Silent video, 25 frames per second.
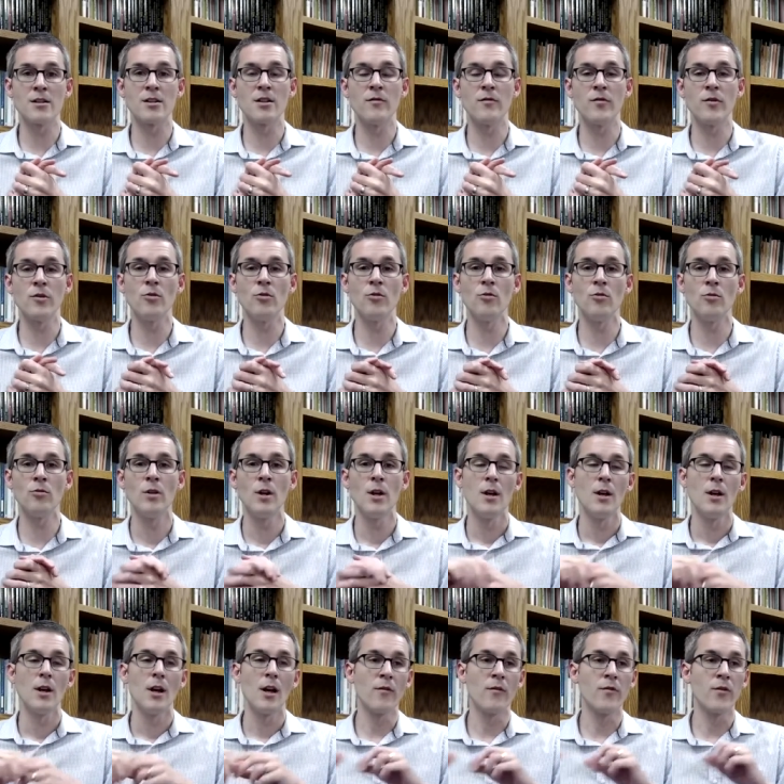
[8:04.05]
If you
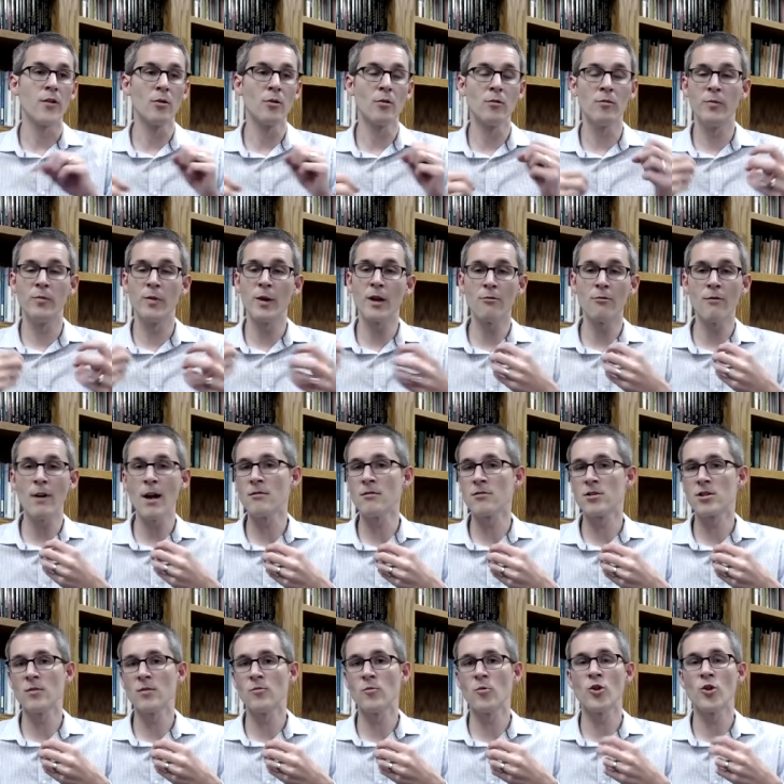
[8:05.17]
if you've been around
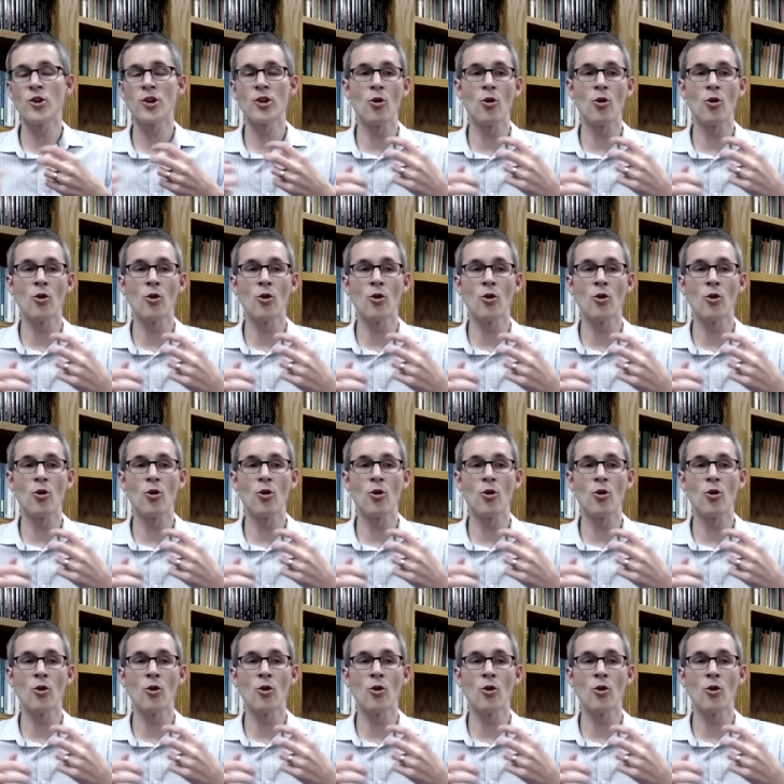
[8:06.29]
someone